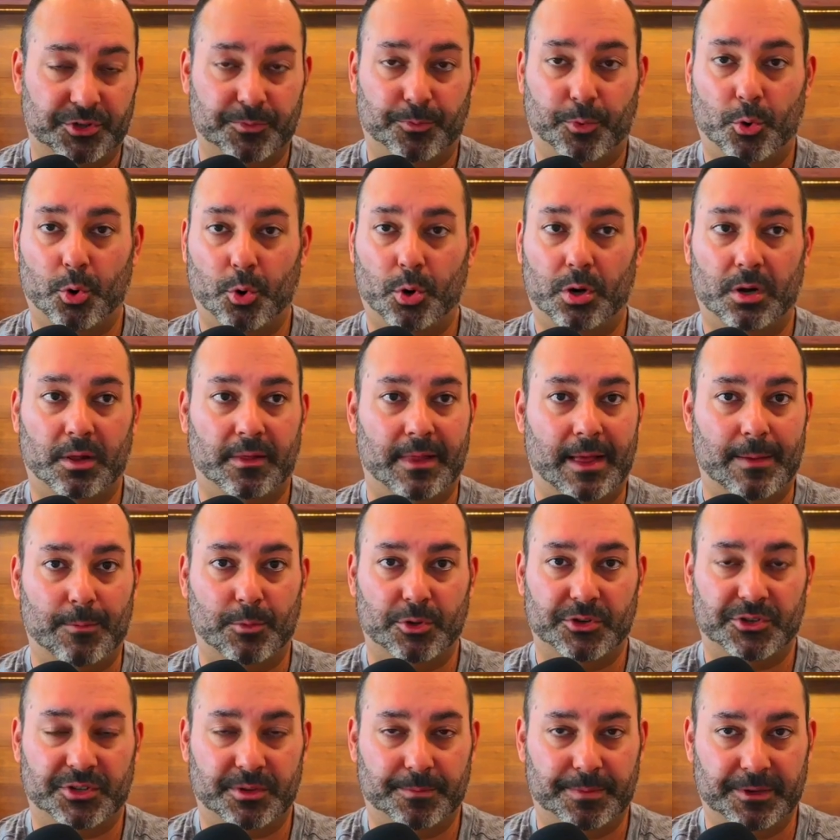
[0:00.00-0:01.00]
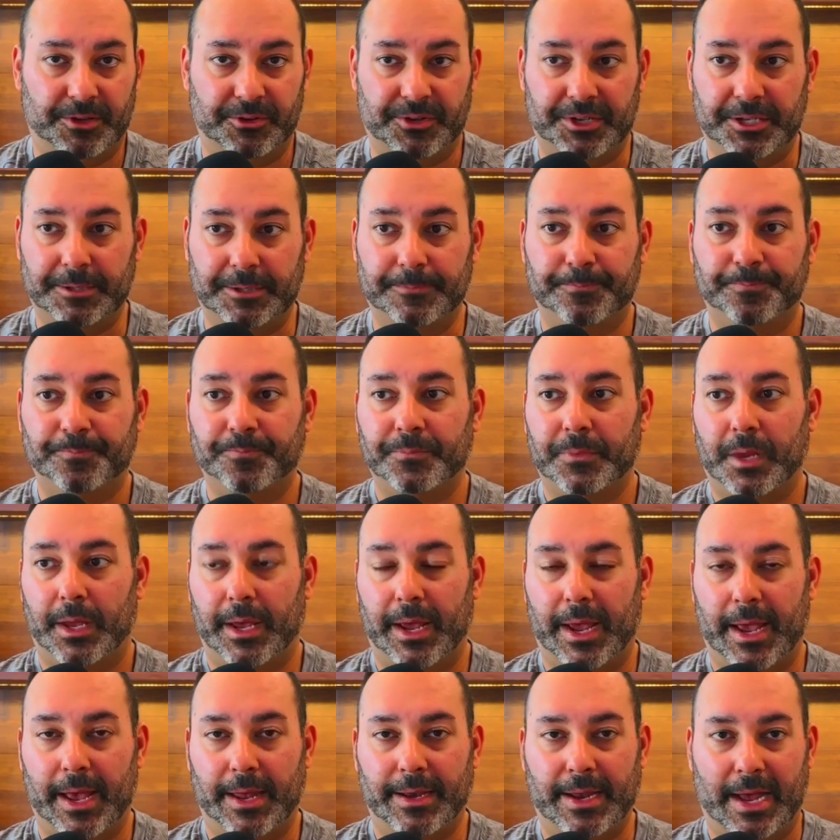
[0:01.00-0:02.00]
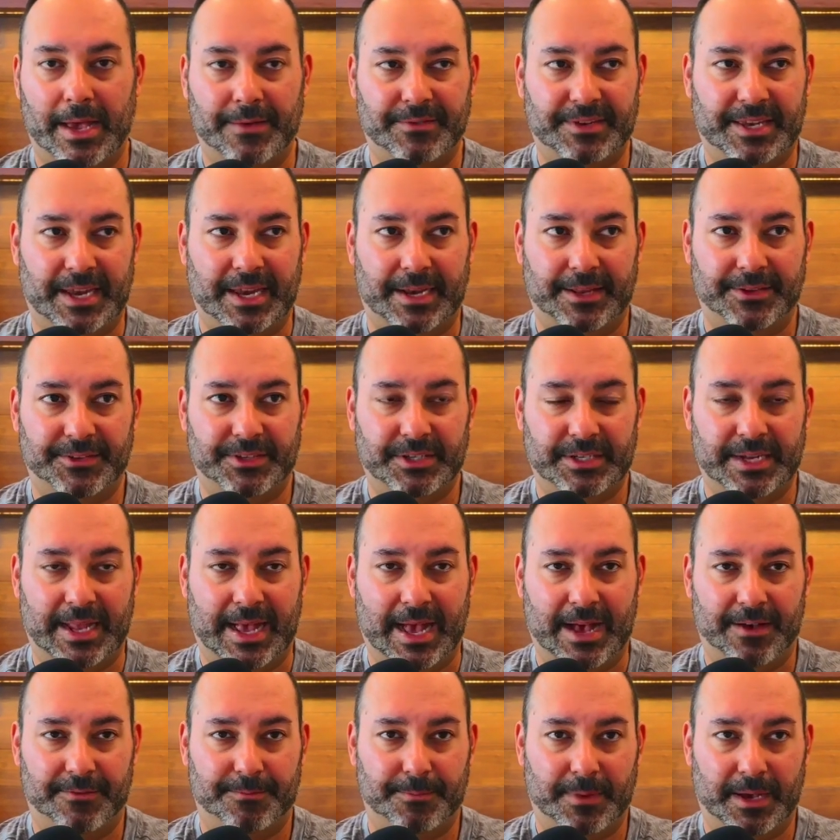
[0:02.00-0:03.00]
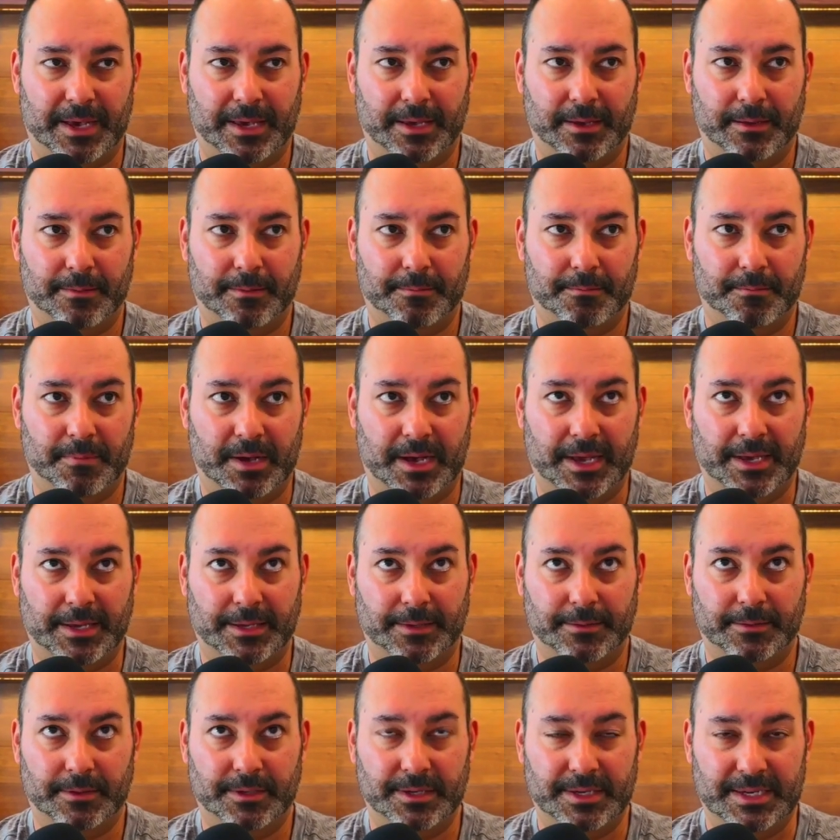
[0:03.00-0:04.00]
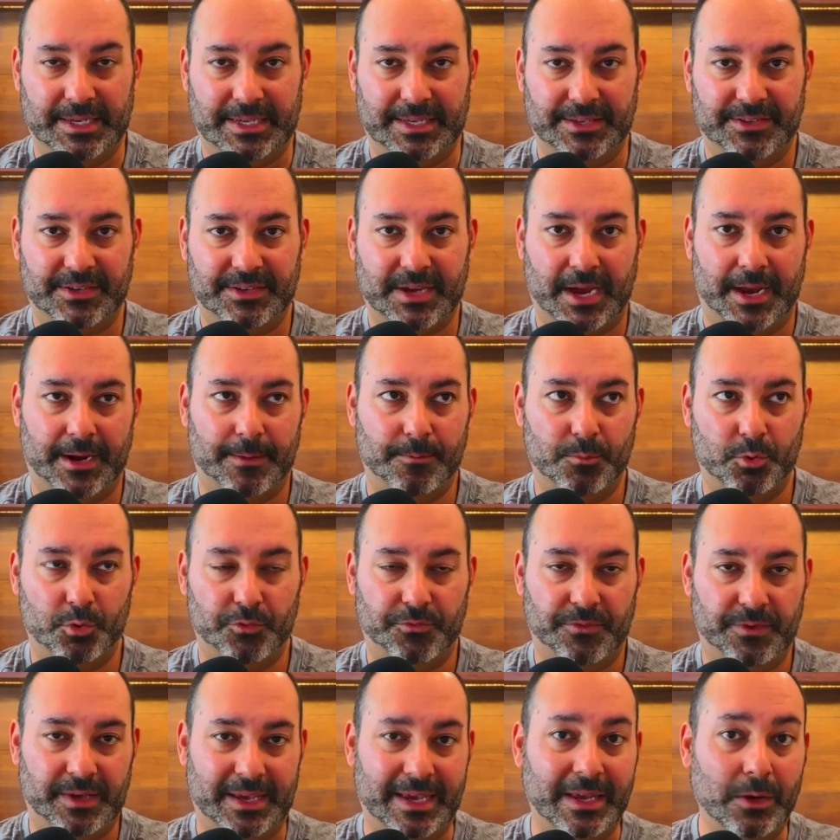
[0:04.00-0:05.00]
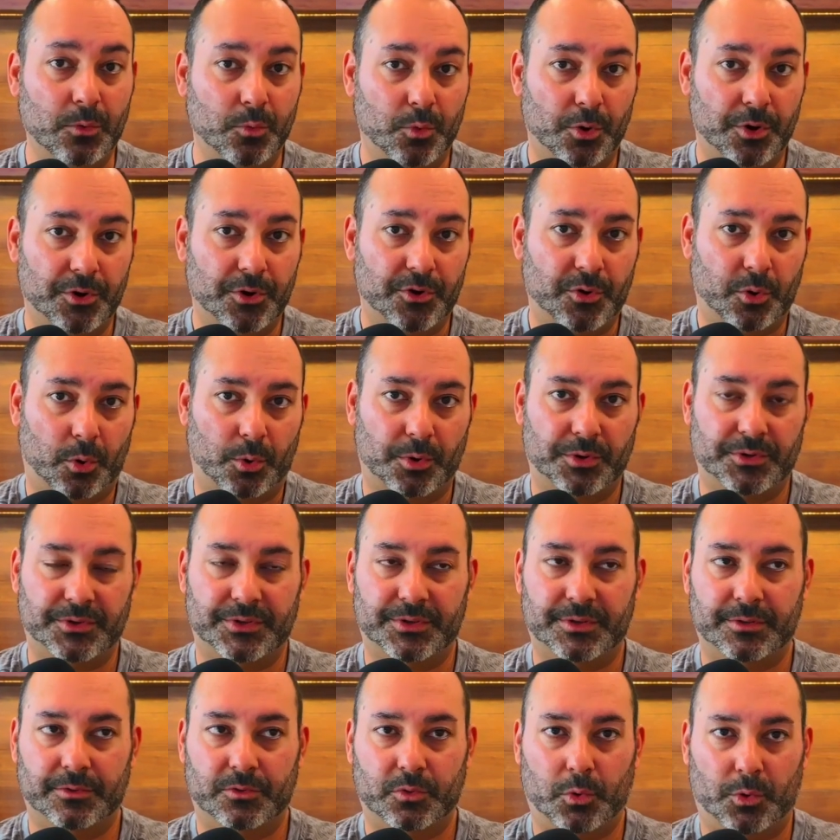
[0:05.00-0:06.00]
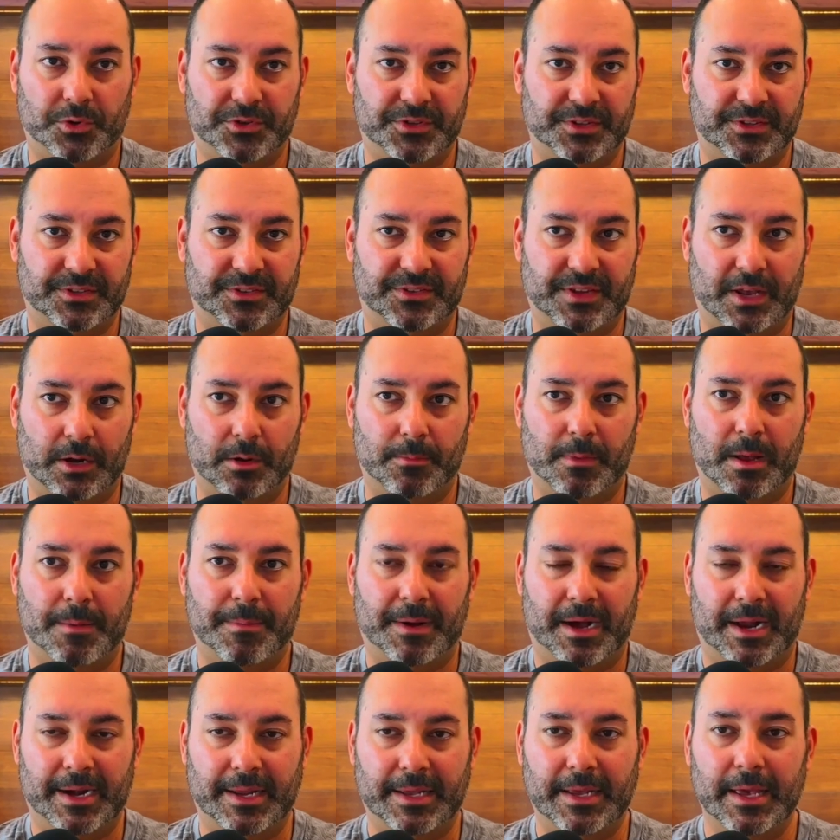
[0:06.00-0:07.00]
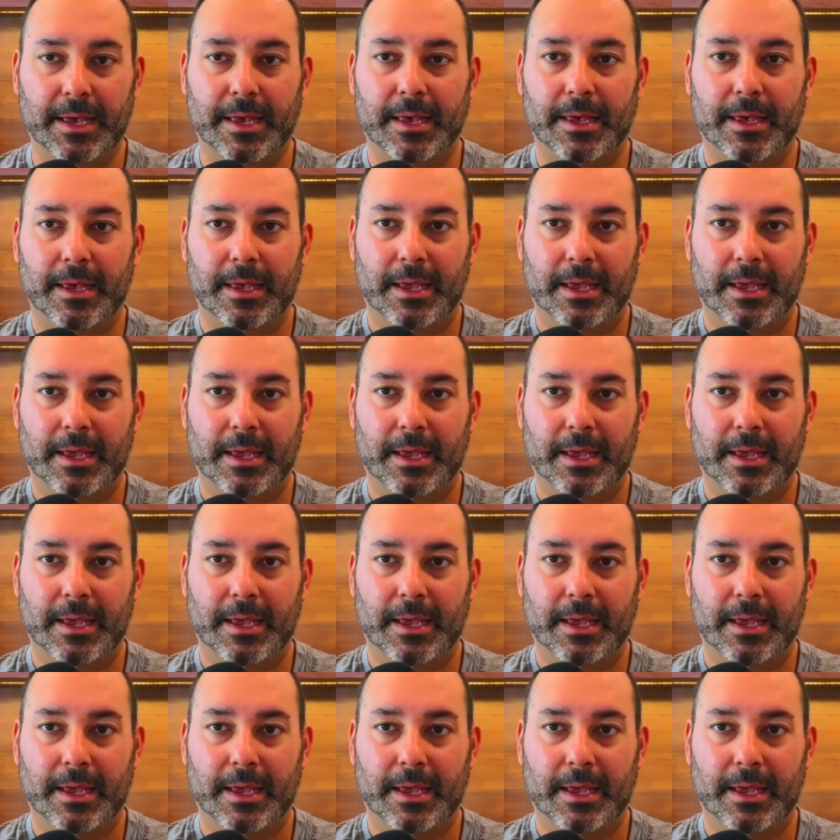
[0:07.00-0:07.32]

more support, a lot more stability. And I have a tendency to have my knees kind of move inward towards the center of my body,